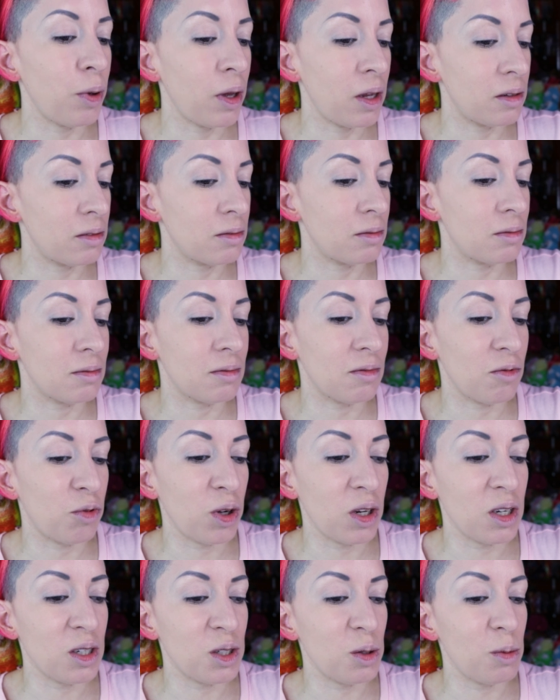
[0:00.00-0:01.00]
But if
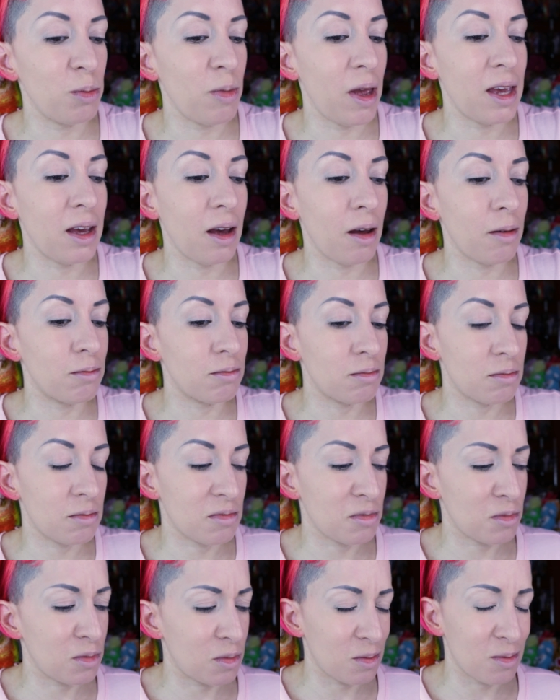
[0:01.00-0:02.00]
you're gonna do
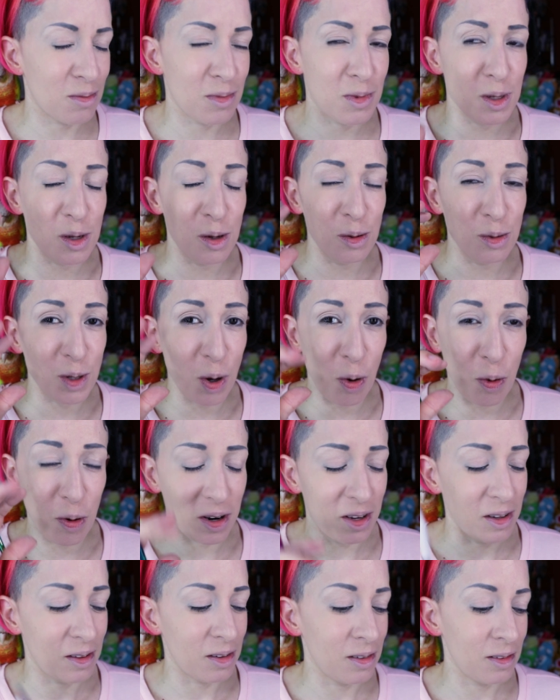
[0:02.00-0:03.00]
makeup
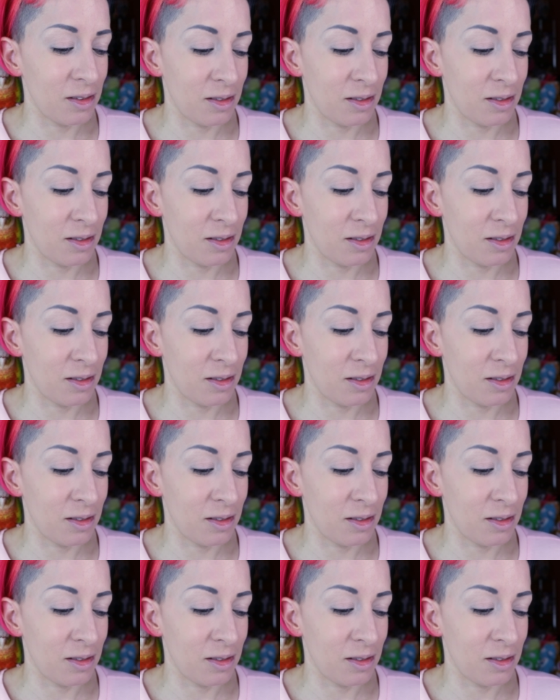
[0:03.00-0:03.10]
tutorial,